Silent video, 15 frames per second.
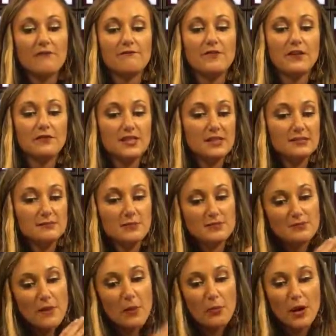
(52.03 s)
fifteen
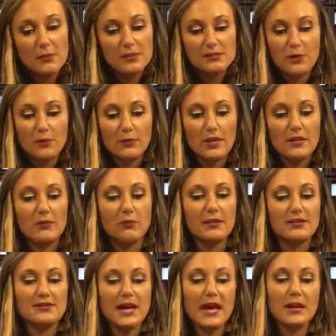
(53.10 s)
appointments per week
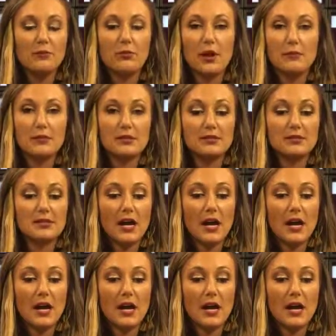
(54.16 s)
with ten appointments,